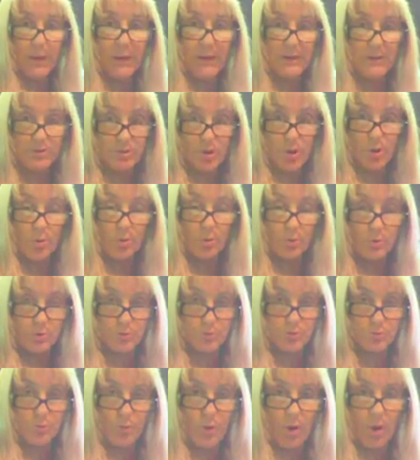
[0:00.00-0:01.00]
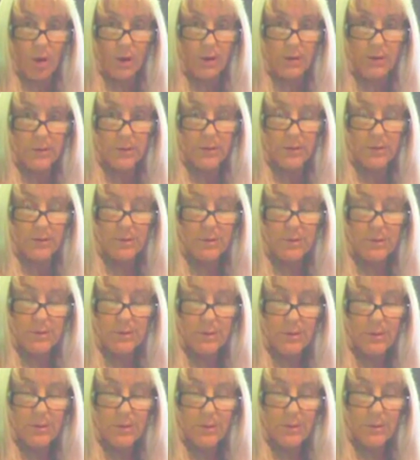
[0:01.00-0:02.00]
being told it's right,
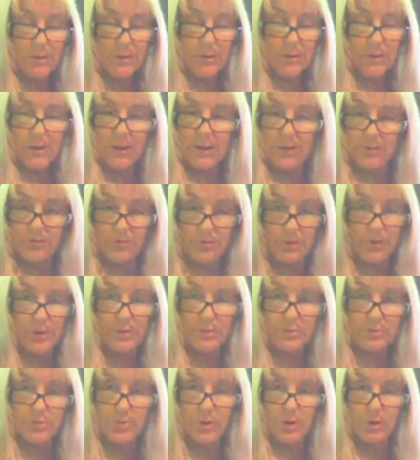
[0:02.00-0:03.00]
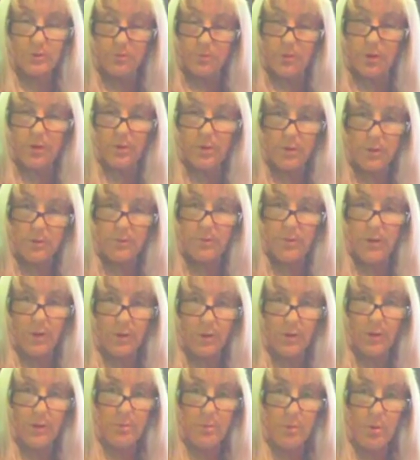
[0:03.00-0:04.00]
it feels so very,
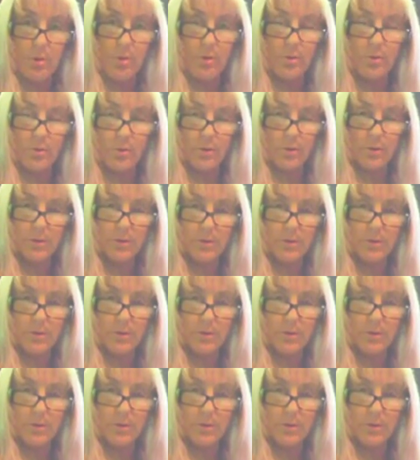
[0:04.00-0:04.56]
very wrong.